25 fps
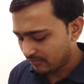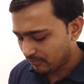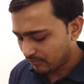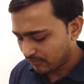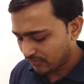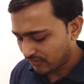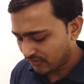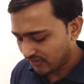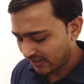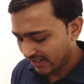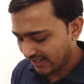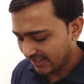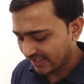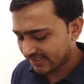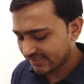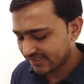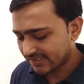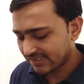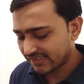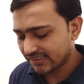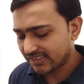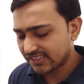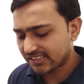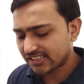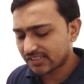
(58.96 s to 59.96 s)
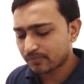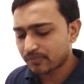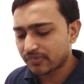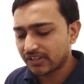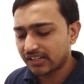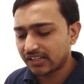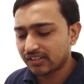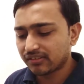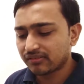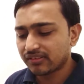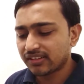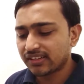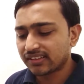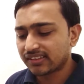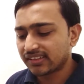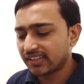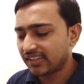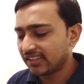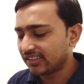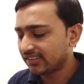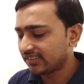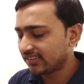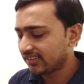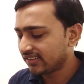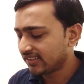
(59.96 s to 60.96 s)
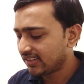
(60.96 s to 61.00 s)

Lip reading: whereas this particular thing